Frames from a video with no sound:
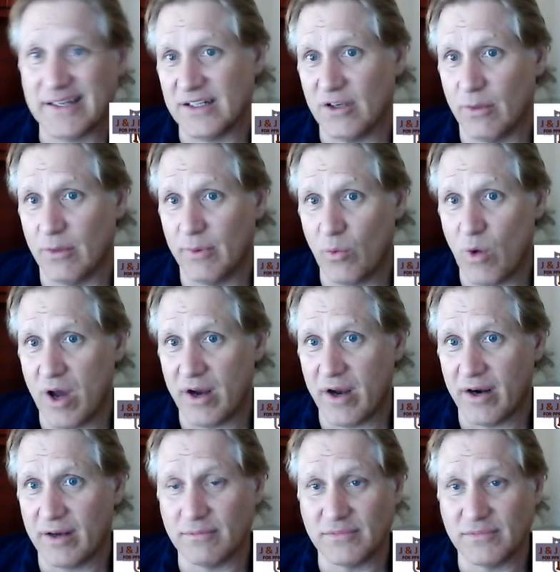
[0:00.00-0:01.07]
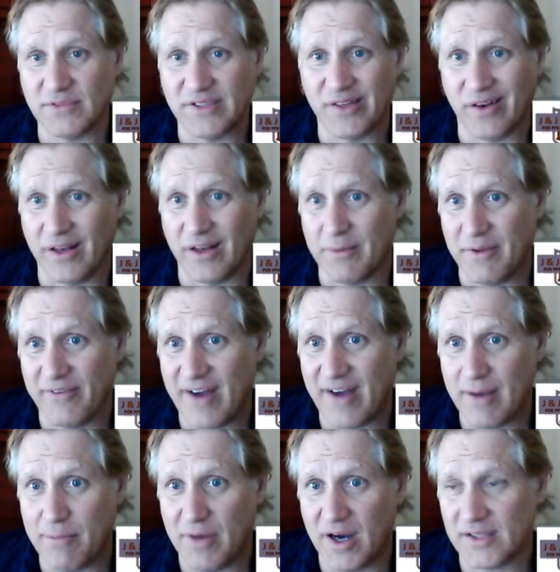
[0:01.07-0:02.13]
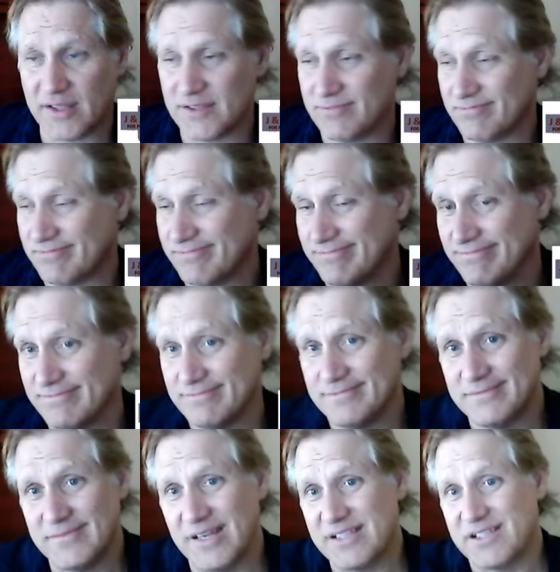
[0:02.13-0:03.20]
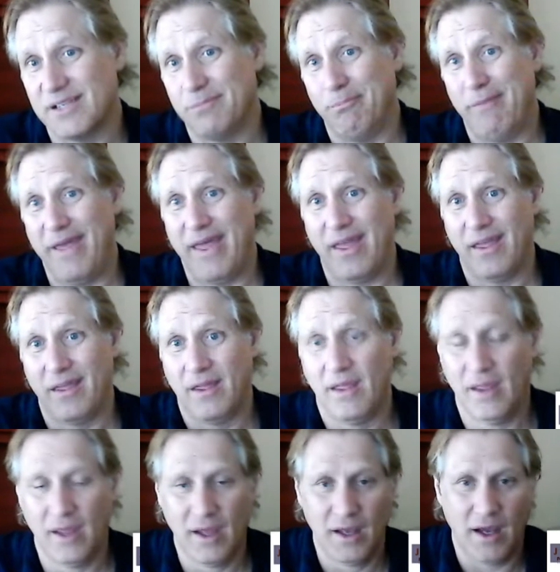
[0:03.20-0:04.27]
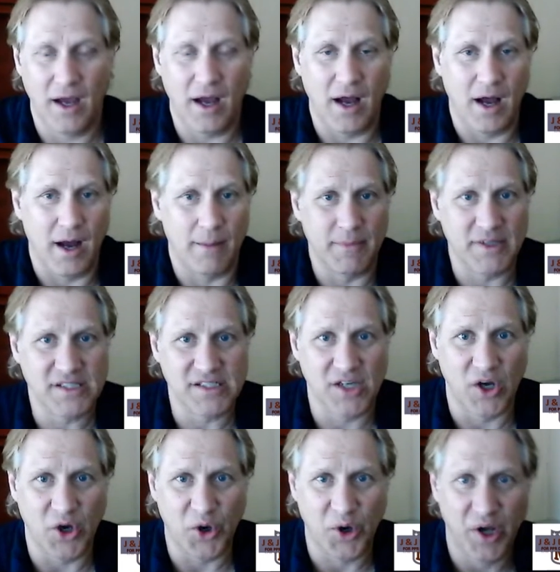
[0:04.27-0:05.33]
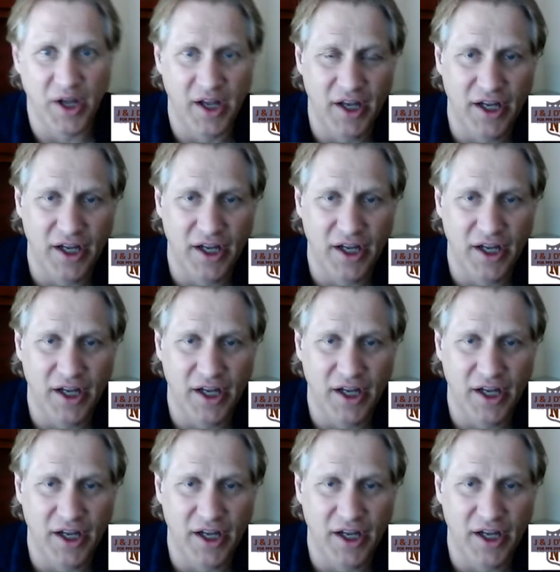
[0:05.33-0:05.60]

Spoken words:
Nobody wanted them. They're going to give me $5. And I said, meh. So,